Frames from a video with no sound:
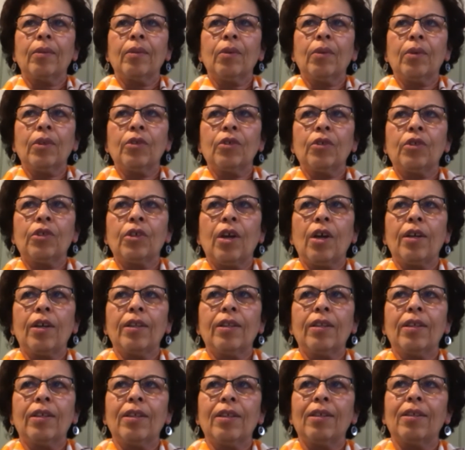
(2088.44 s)
well,
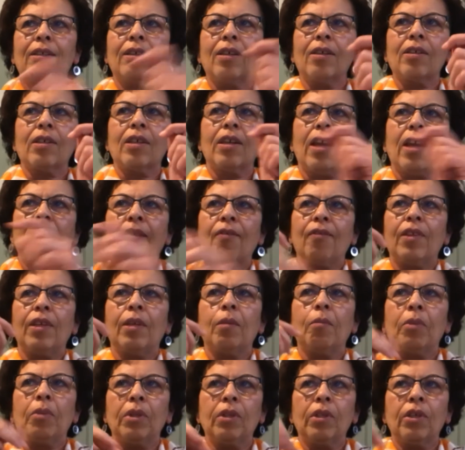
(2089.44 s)
Jonathan doesn't have
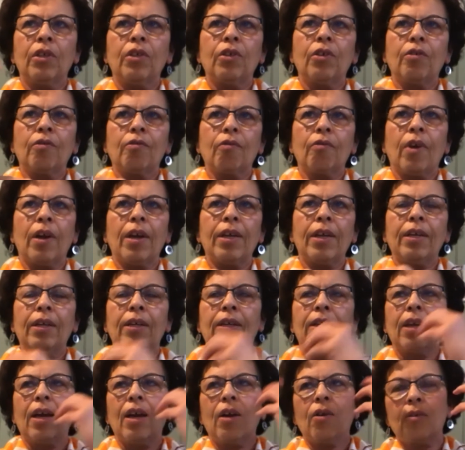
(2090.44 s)
the ability to write,
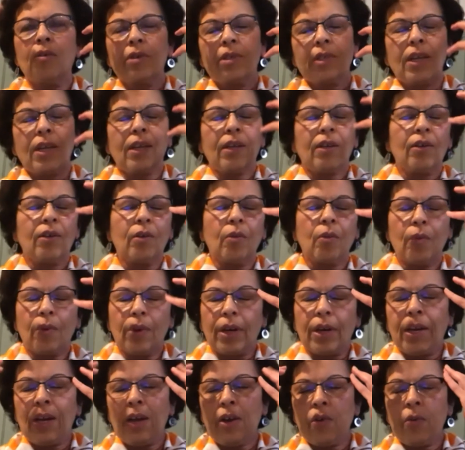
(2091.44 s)
and how is that going to
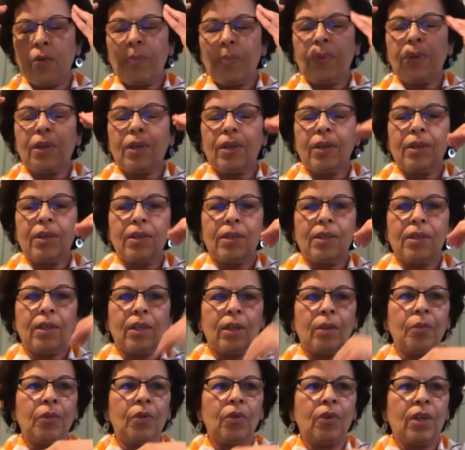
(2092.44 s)
work out because the
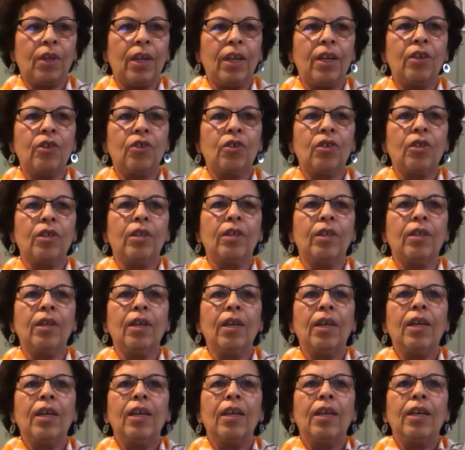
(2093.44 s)
communication
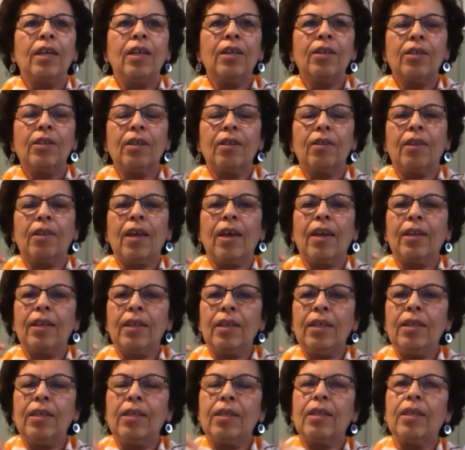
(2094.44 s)
isn't that
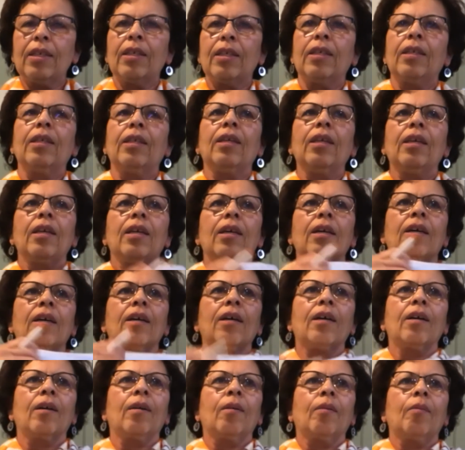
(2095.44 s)
easy.
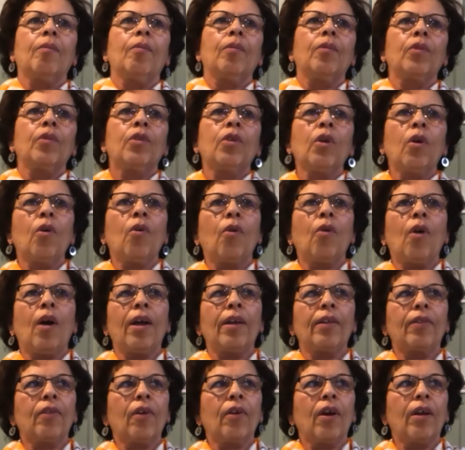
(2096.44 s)
So
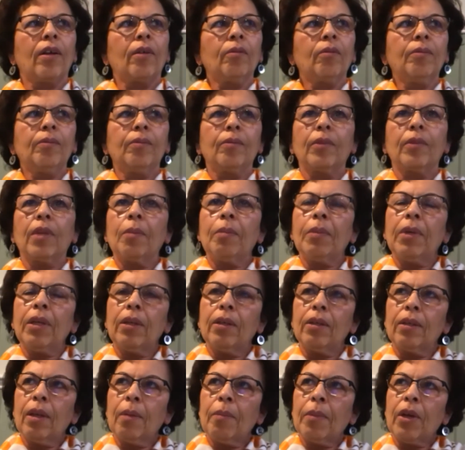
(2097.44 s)
I thought, let
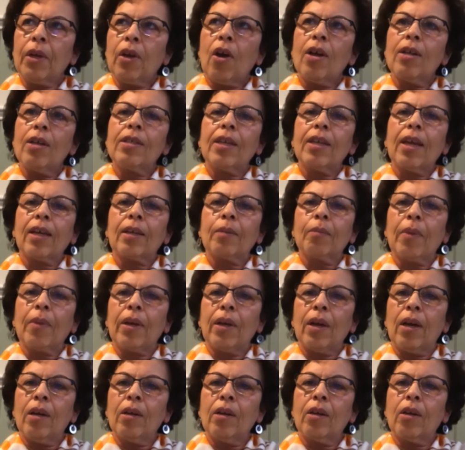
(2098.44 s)
me contact
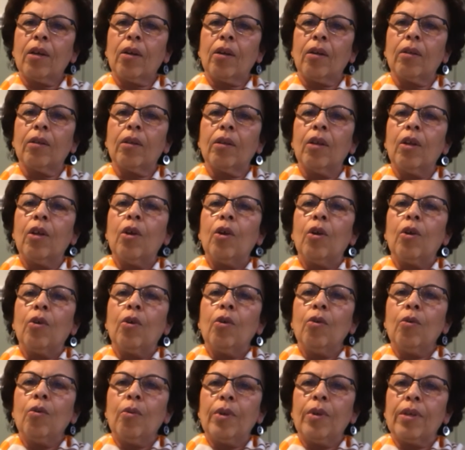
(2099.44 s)
my uncle,
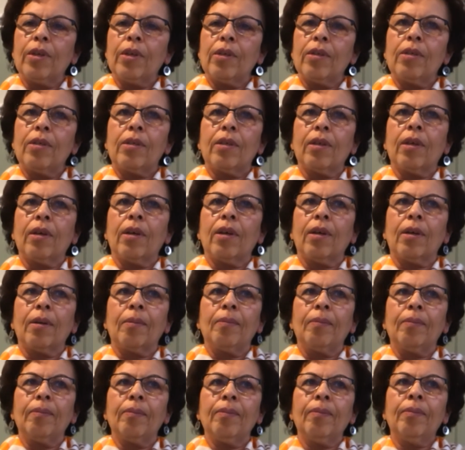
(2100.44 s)
who is
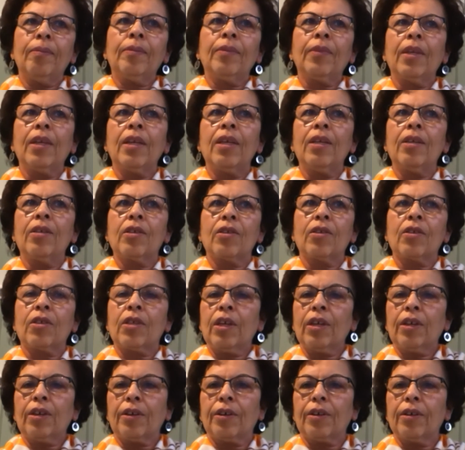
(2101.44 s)
he's a
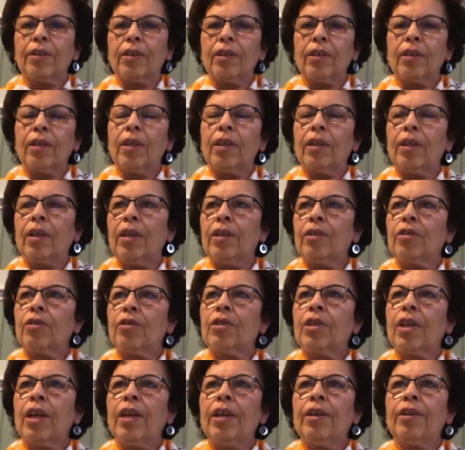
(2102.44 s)
singer and
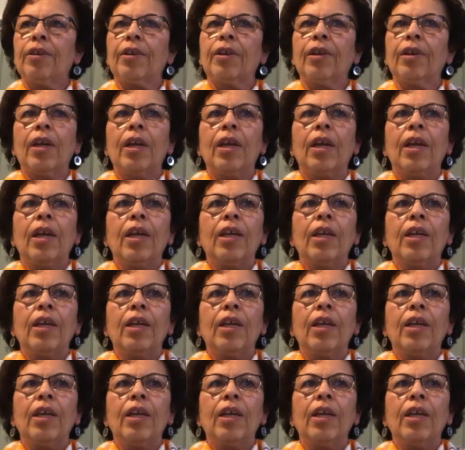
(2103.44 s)
entertainer.